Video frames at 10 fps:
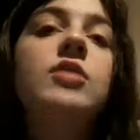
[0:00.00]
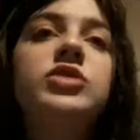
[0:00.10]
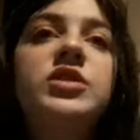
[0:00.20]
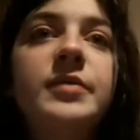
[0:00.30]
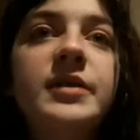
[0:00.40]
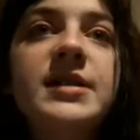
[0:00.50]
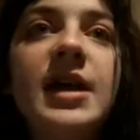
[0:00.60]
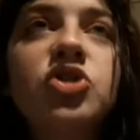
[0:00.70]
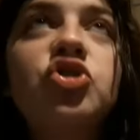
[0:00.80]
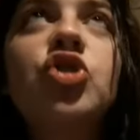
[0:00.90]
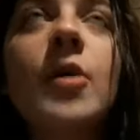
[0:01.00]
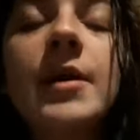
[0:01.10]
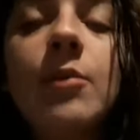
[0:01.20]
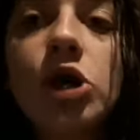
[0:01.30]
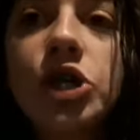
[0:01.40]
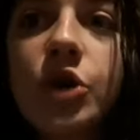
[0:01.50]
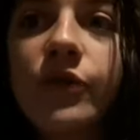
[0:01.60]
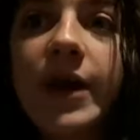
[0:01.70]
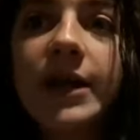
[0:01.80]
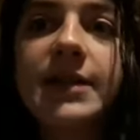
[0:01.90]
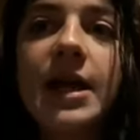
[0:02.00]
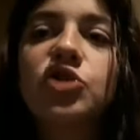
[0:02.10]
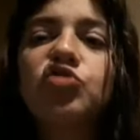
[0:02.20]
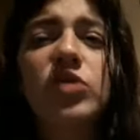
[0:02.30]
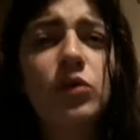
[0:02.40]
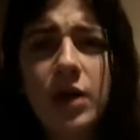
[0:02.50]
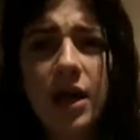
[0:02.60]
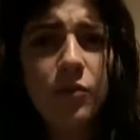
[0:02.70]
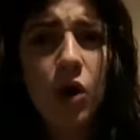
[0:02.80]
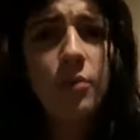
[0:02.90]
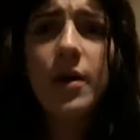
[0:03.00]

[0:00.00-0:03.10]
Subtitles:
She's been selling so many more cute rings, and I just really want to get more,